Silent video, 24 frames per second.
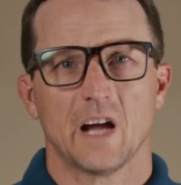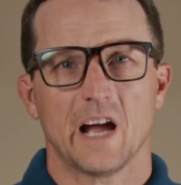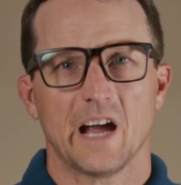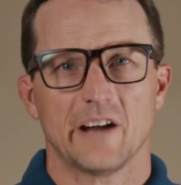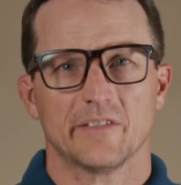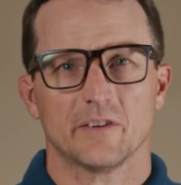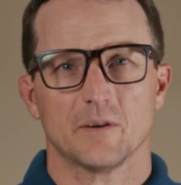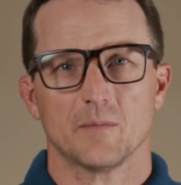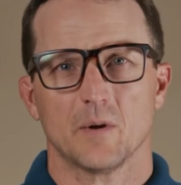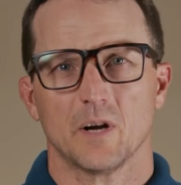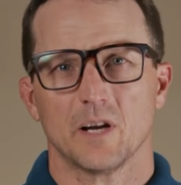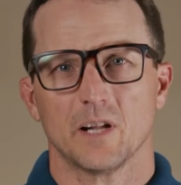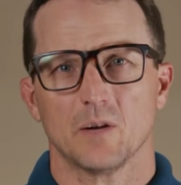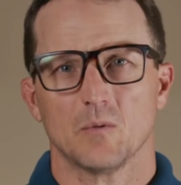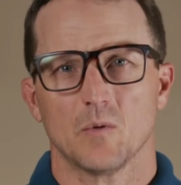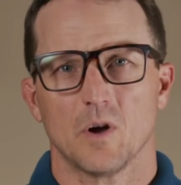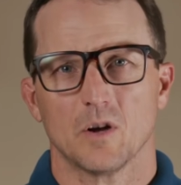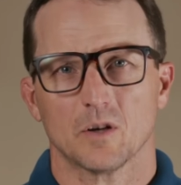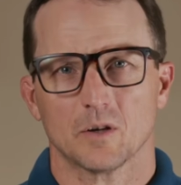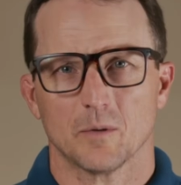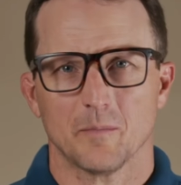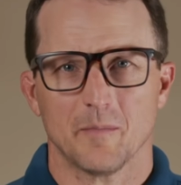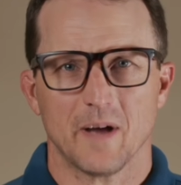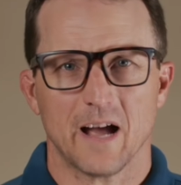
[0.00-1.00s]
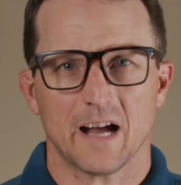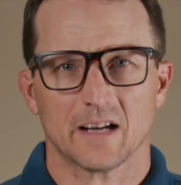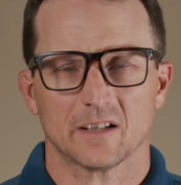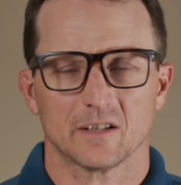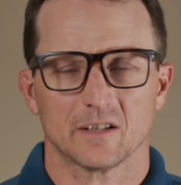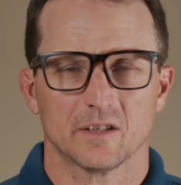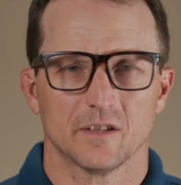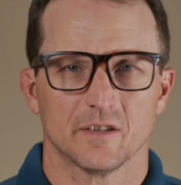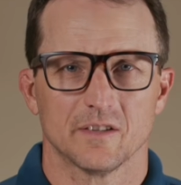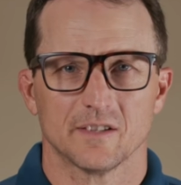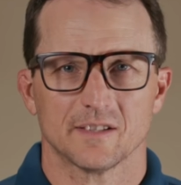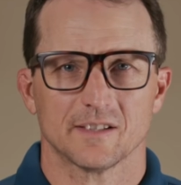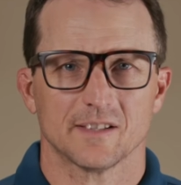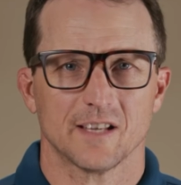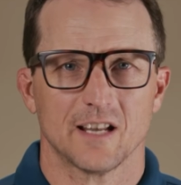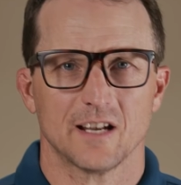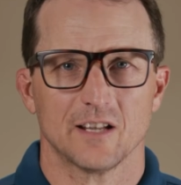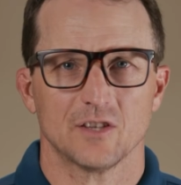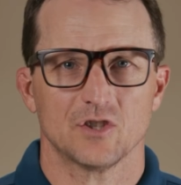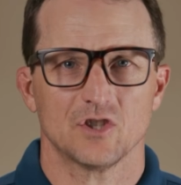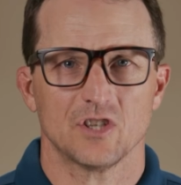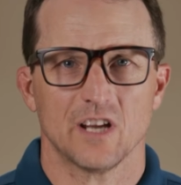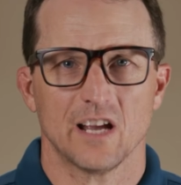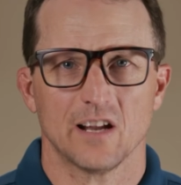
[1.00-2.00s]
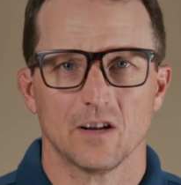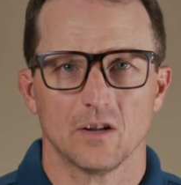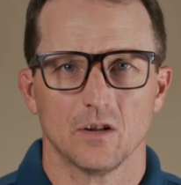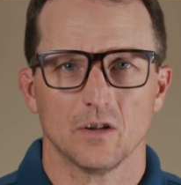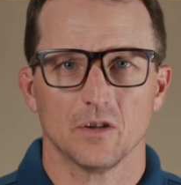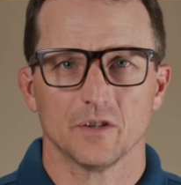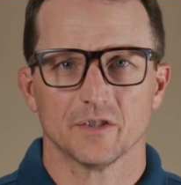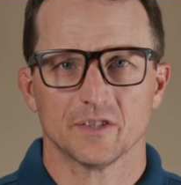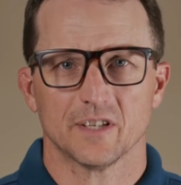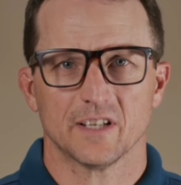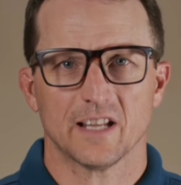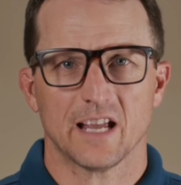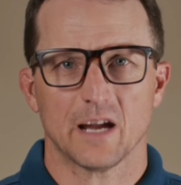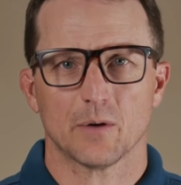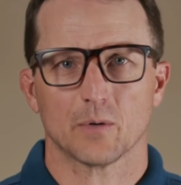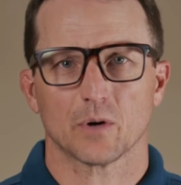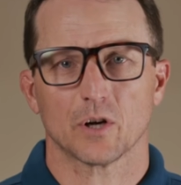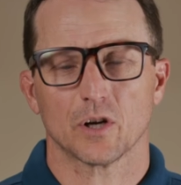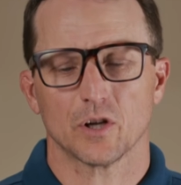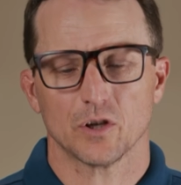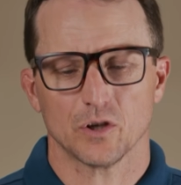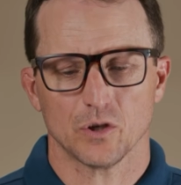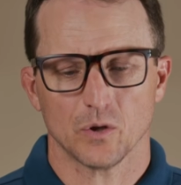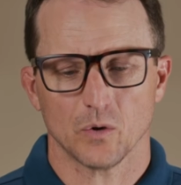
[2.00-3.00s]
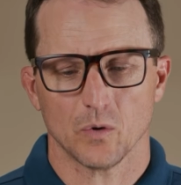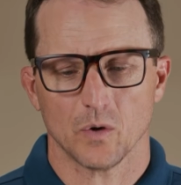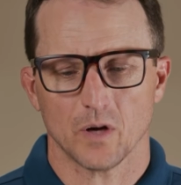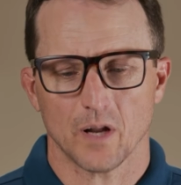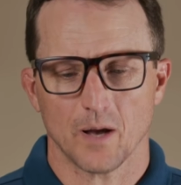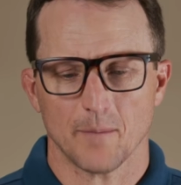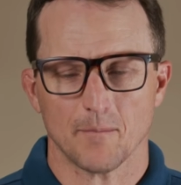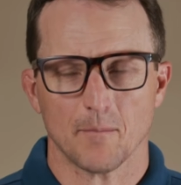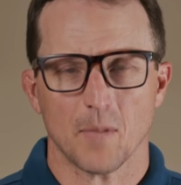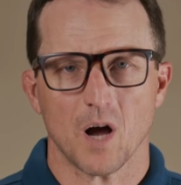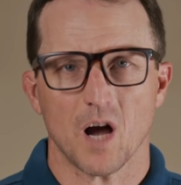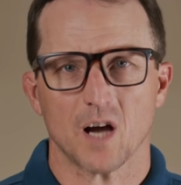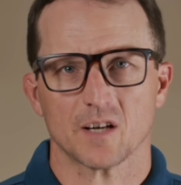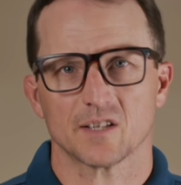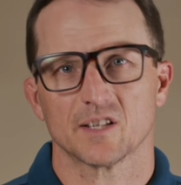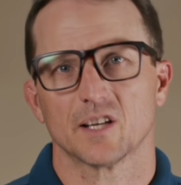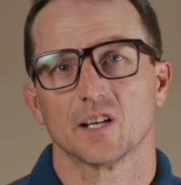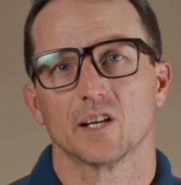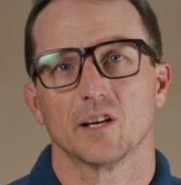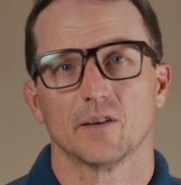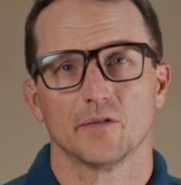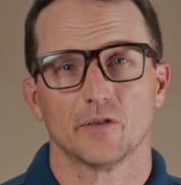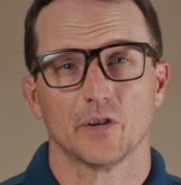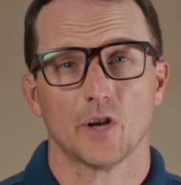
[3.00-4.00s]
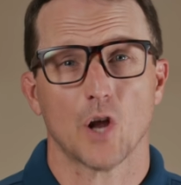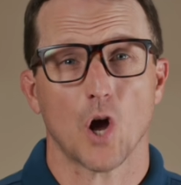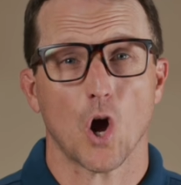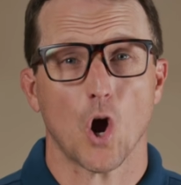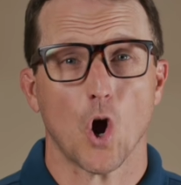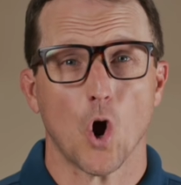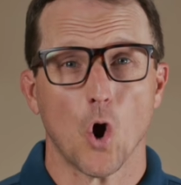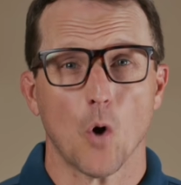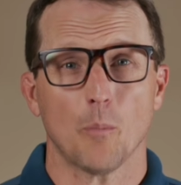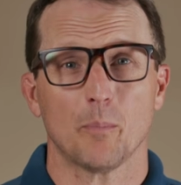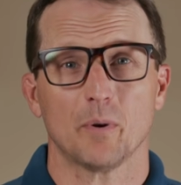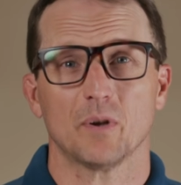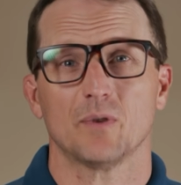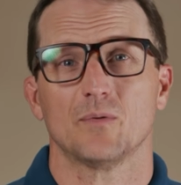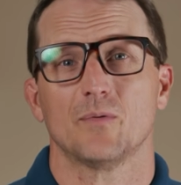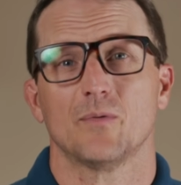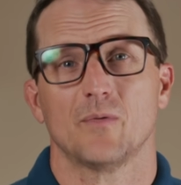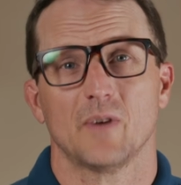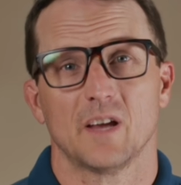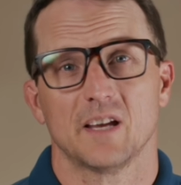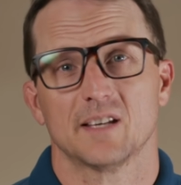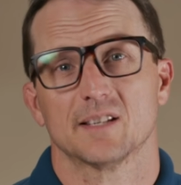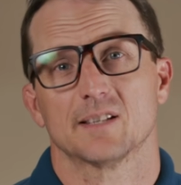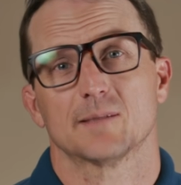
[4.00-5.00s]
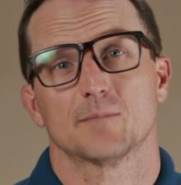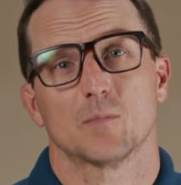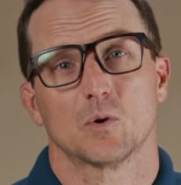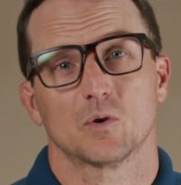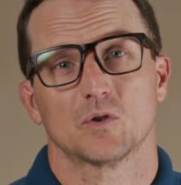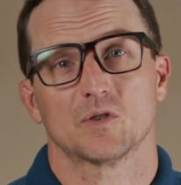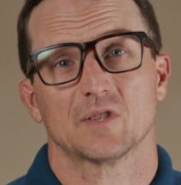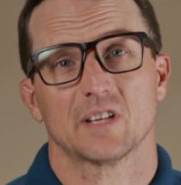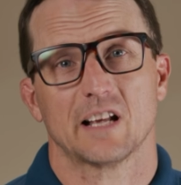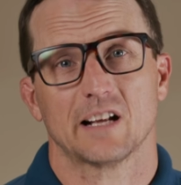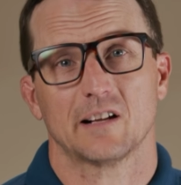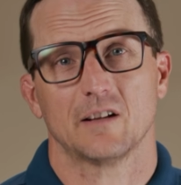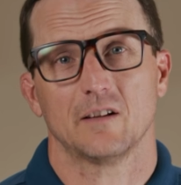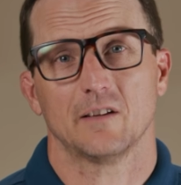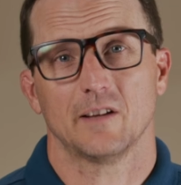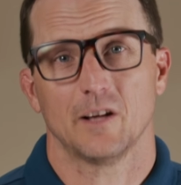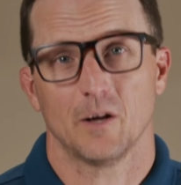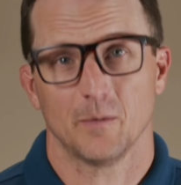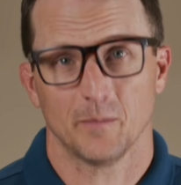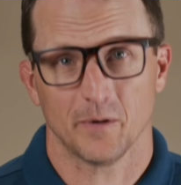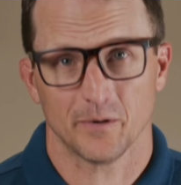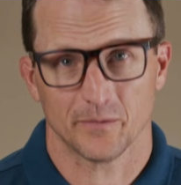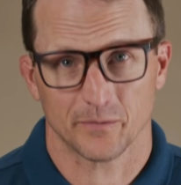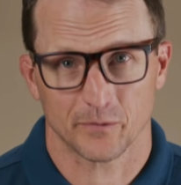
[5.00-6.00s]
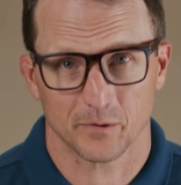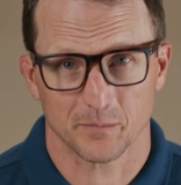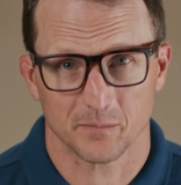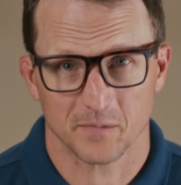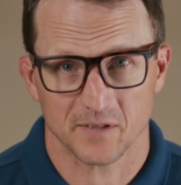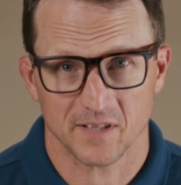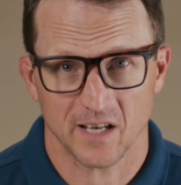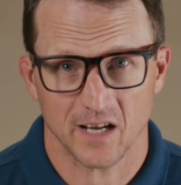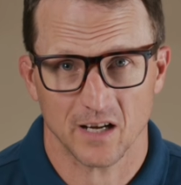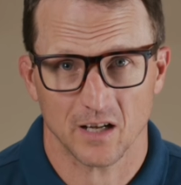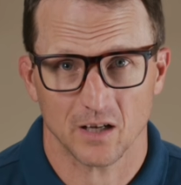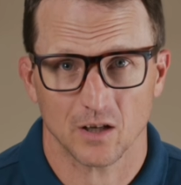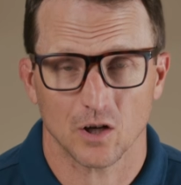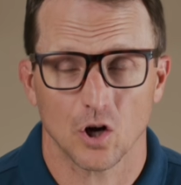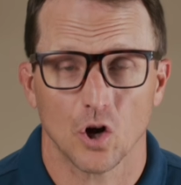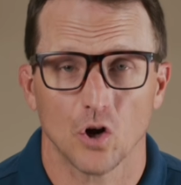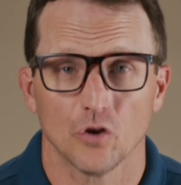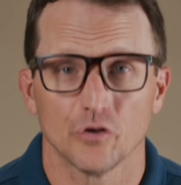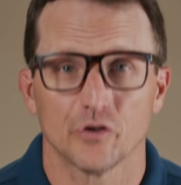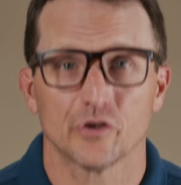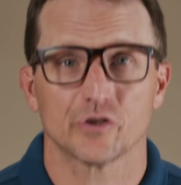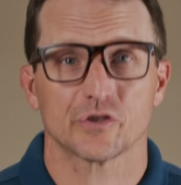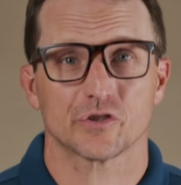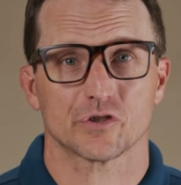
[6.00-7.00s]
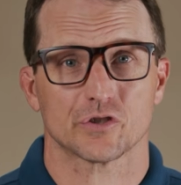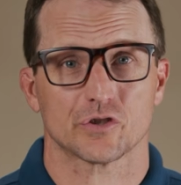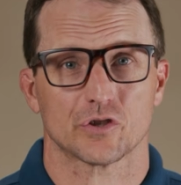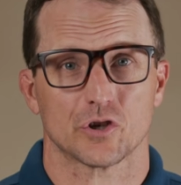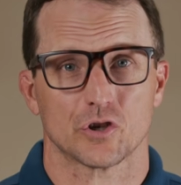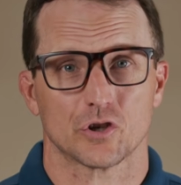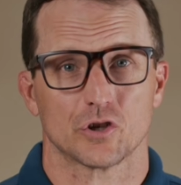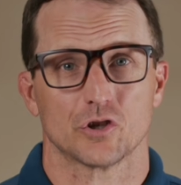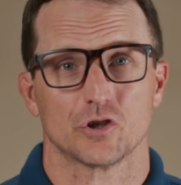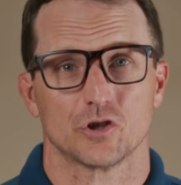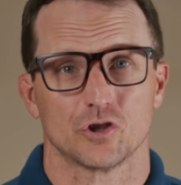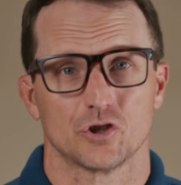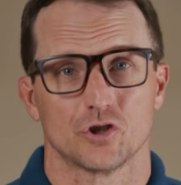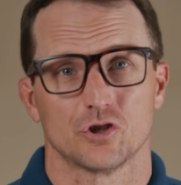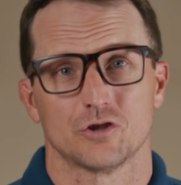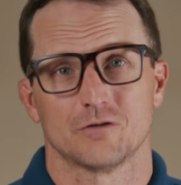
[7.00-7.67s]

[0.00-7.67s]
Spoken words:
Hi everybody, welcome back to the Sena channel. Today we're going to do an unboxing of an open face motorcycle helmet from Sena called the Surge.